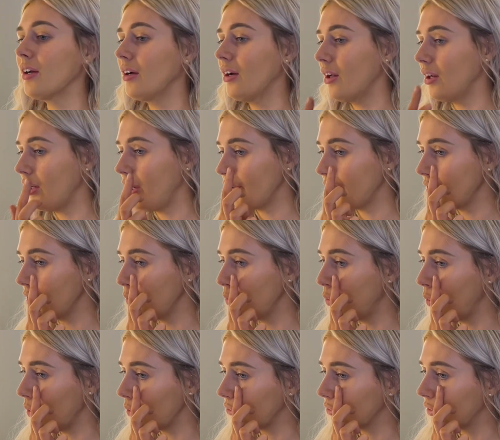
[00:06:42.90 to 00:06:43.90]
Like, I don't know
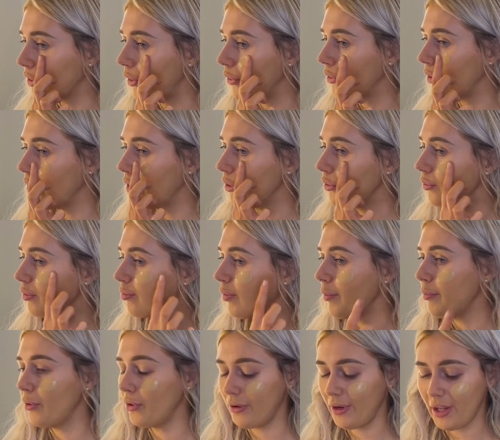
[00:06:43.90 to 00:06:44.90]
what's going on with my
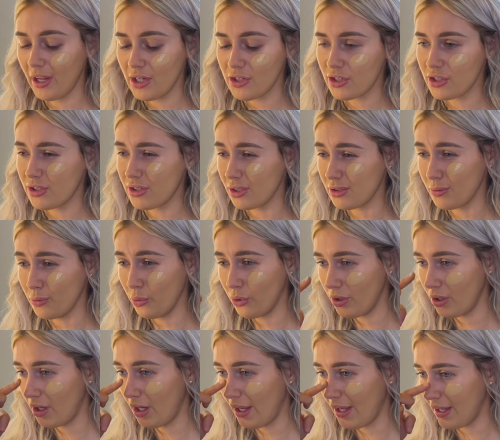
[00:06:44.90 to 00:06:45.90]
body. It just doesn't want to
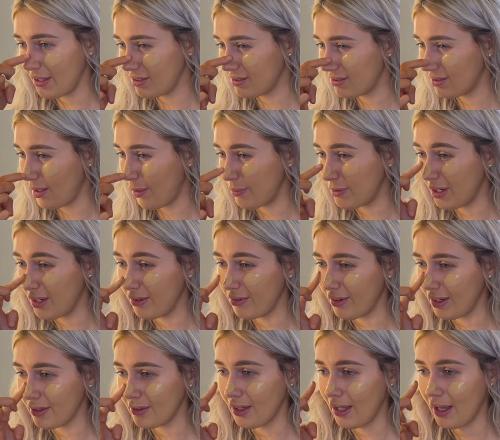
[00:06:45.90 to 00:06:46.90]
like accept any
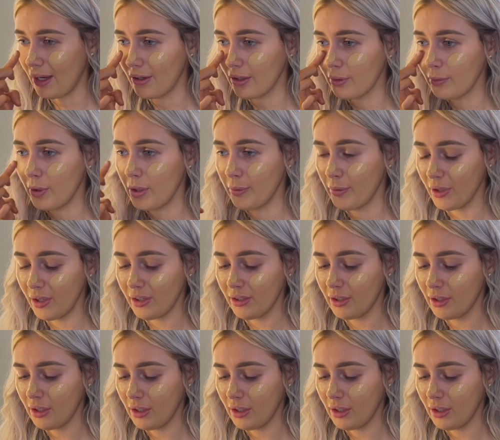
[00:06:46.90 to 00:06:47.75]
fake tan at the moment.